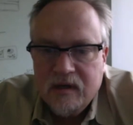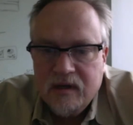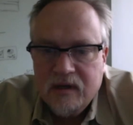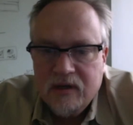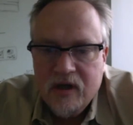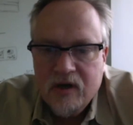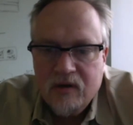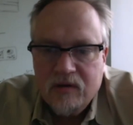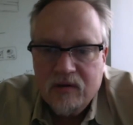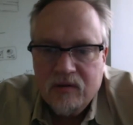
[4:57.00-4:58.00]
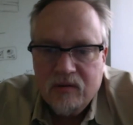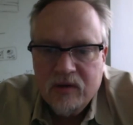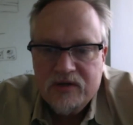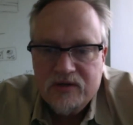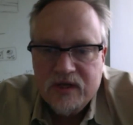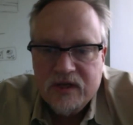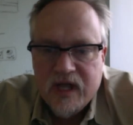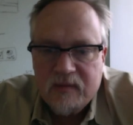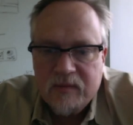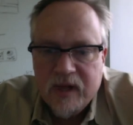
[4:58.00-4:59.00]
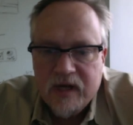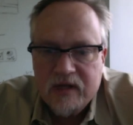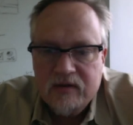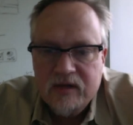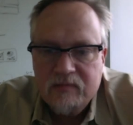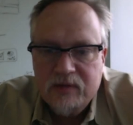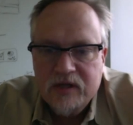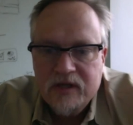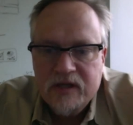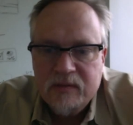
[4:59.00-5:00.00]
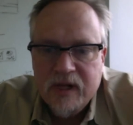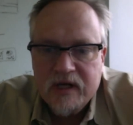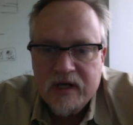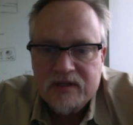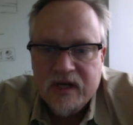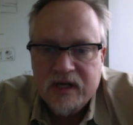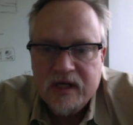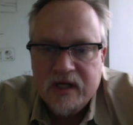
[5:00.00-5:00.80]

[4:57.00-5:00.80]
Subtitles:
No. Where did you get that appliance? You didn't put in the appliance ID.